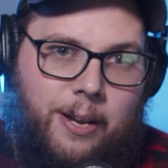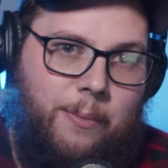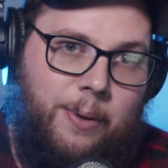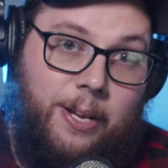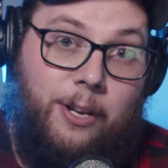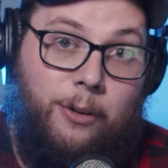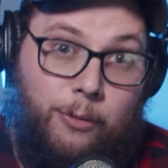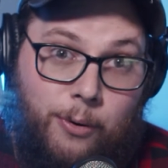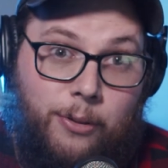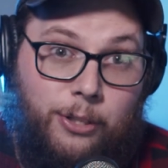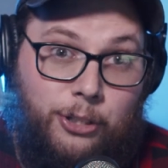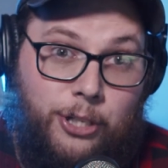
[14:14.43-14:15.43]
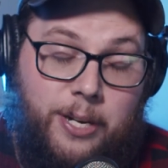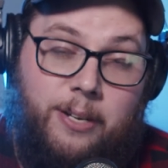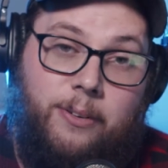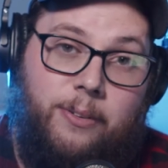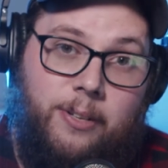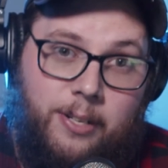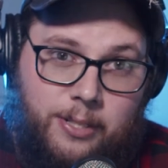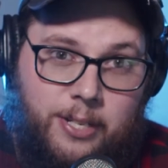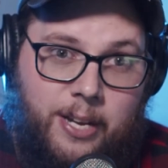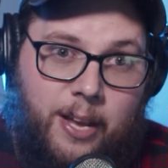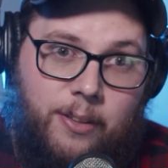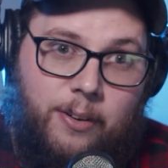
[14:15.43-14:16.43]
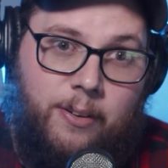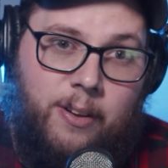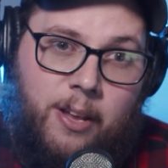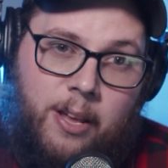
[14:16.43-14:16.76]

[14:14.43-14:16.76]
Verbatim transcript: and we can grow this channel together.